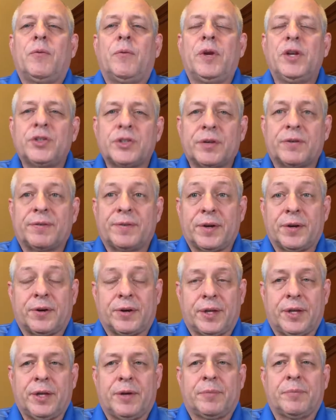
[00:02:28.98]
We should
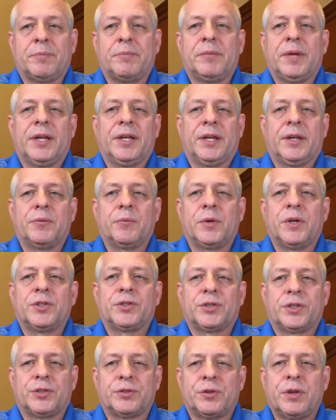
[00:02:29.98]
fear him, meaning we
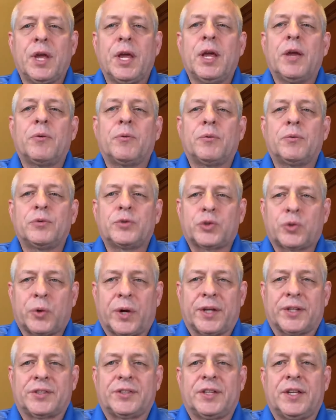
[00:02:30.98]
should
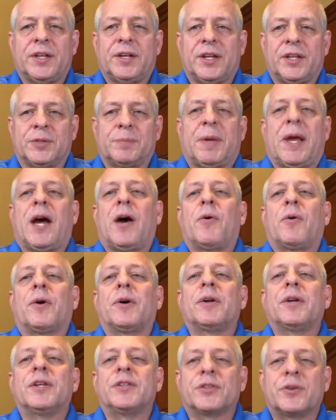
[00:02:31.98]
trust in his
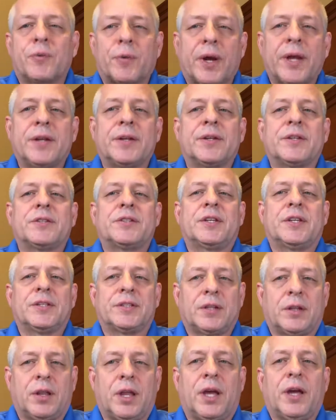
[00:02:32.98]
power, his greatness,
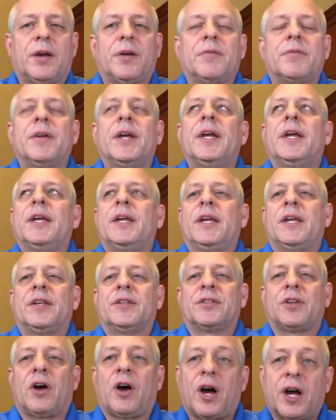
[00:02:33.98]
his love,
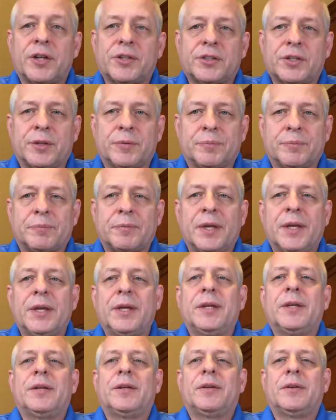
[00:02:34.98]
his awesome
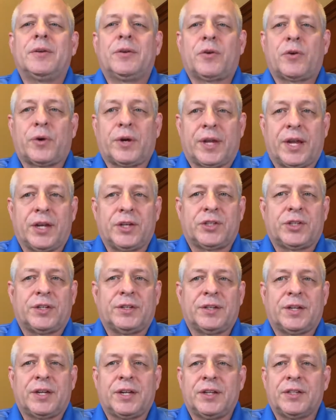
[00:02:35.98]

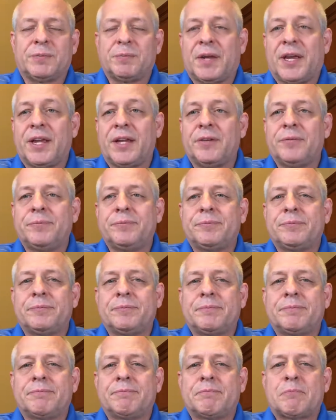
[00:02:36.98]
creation that he's made,
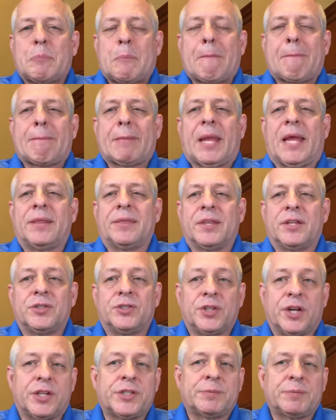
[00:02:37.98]
and the
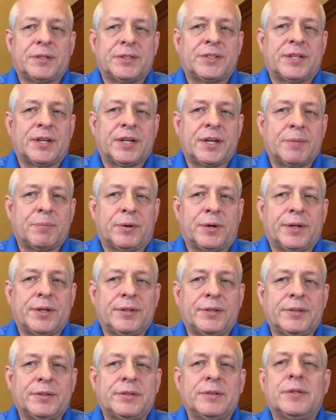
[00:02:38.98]
judgments that he
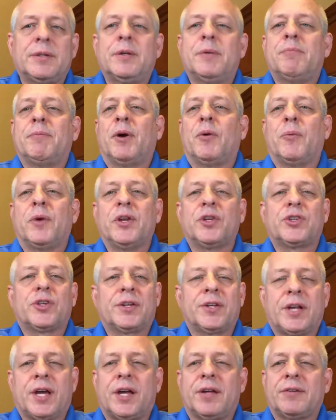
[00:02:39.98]
brings. But we
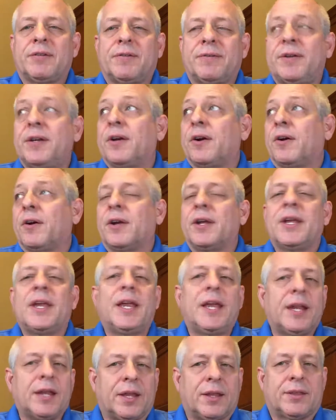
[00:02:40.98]
should not fear
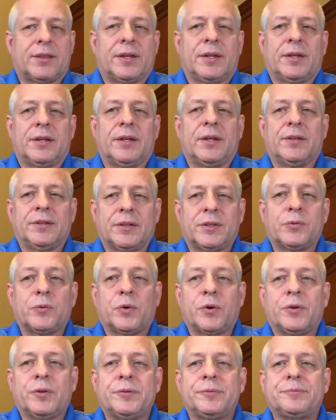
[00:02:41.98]
anything in this
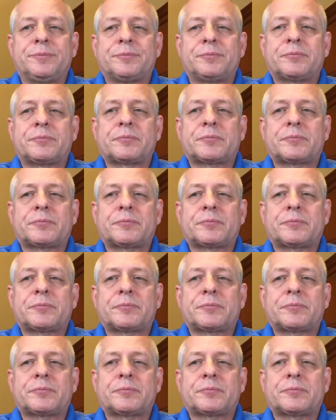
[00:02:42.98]
world.